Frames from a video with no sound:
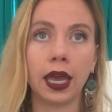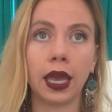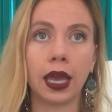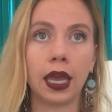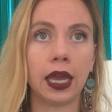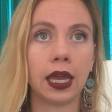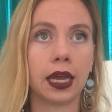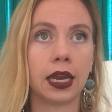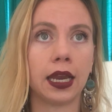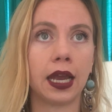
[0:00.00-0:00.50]

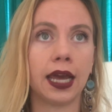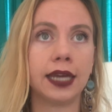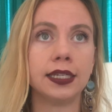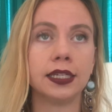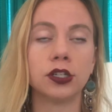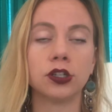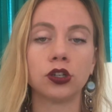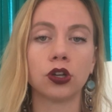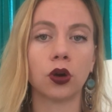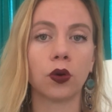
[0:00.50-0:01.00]
and I
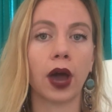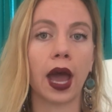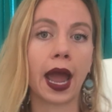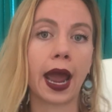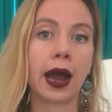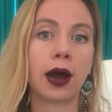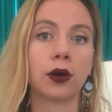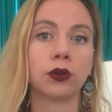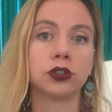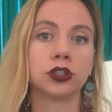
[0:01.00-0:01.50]
didn't know
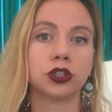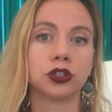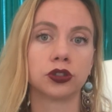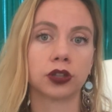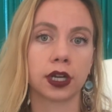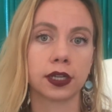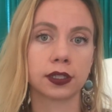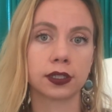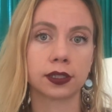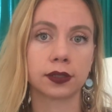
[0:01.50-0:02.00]
how to
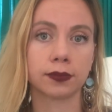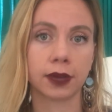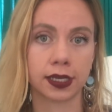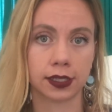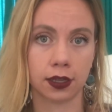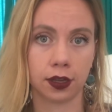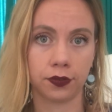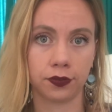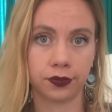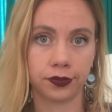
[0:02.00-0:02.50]
trust
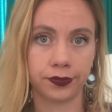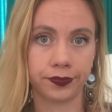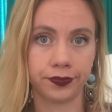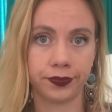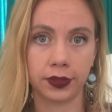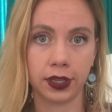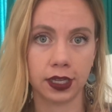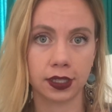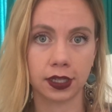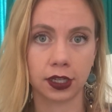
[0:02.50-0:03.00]
myself,
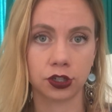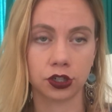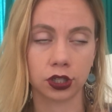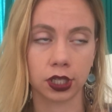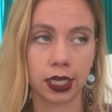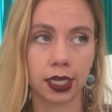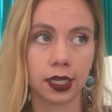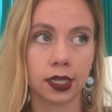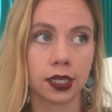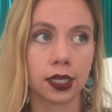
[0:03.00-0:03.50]

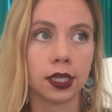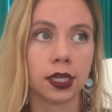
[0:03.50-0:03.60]
essentially.